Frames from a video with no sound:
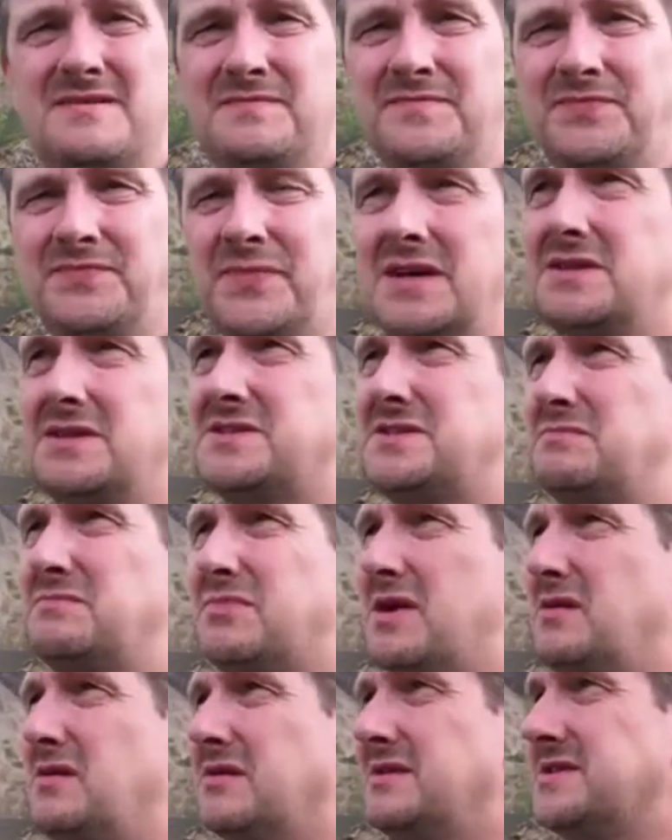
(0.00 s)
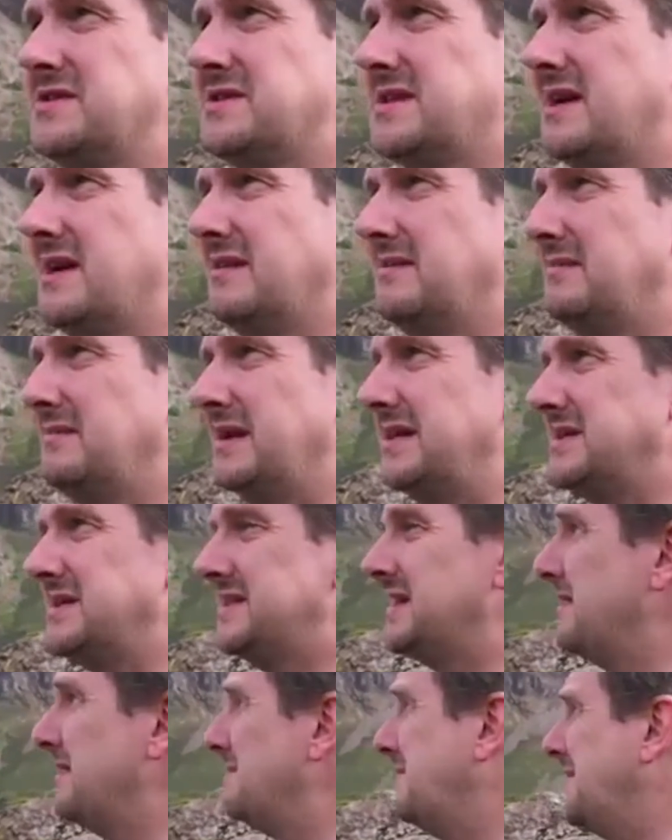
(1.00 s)
bell icon and
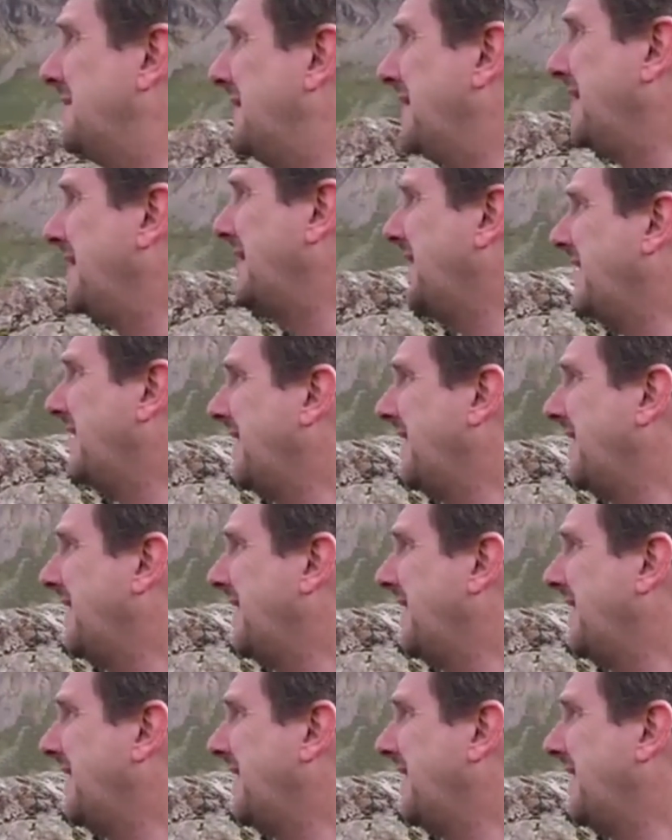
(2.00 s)
select all